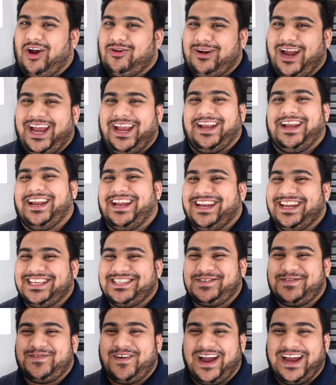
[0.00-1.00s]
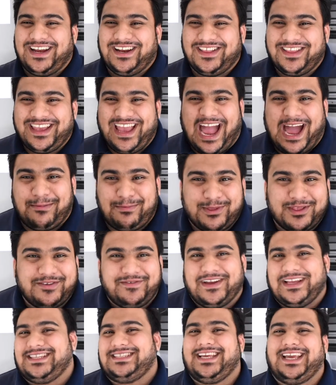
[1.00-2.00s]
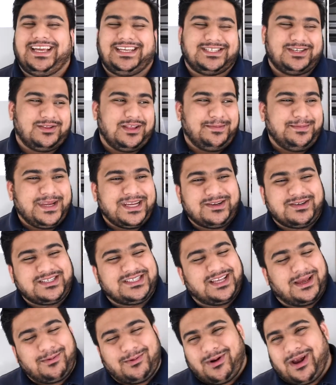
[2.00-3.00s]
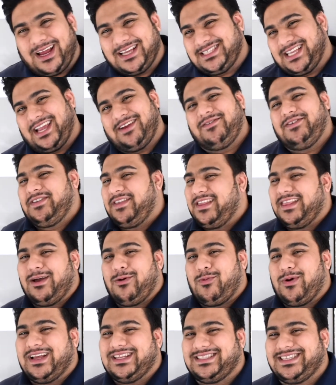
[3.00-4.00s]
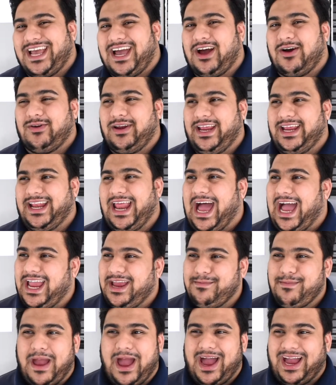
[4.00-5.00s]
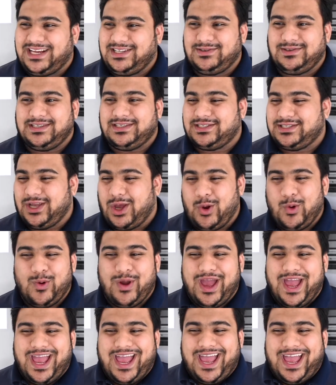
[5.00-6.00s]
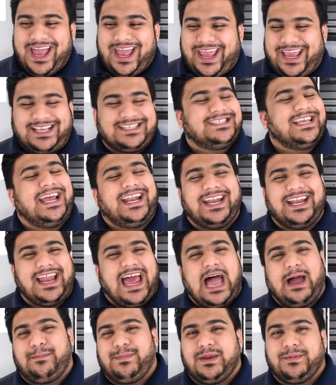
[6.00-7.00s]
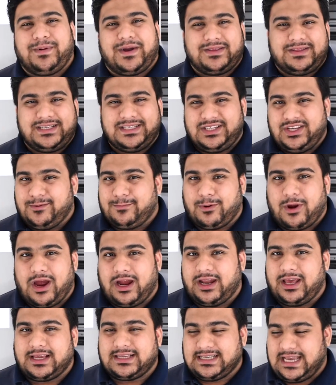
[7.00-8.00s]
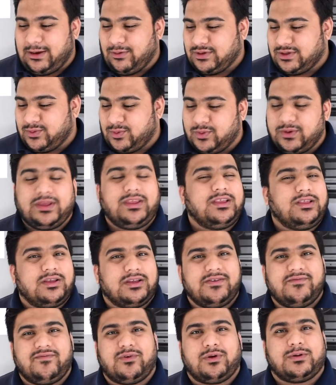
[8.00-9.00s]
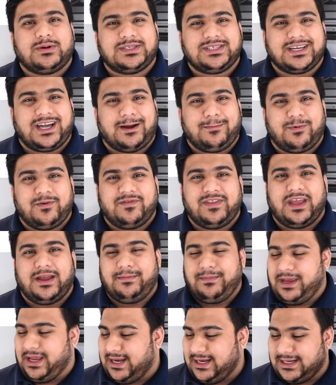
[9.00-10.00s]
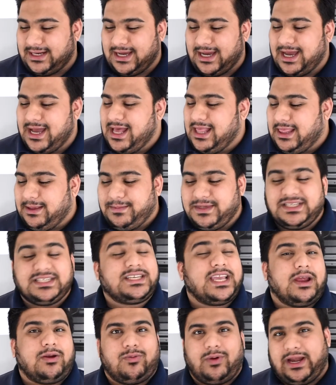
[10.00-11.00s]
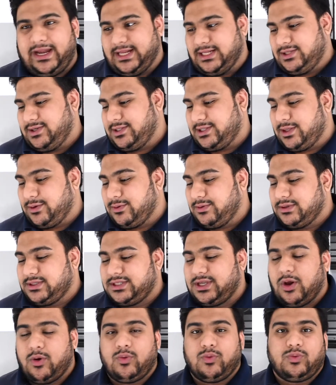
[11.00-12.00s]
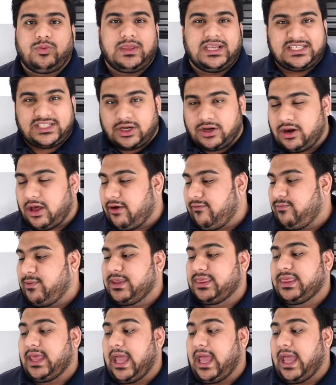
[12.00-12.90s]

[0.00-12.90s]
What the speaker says: right, it is finally Apple event day. So let me summarize everything that went down. And I am actually so excited, happy about these new products. I was really looking forward to a couple of them. And let me just get right into it. So they started off with the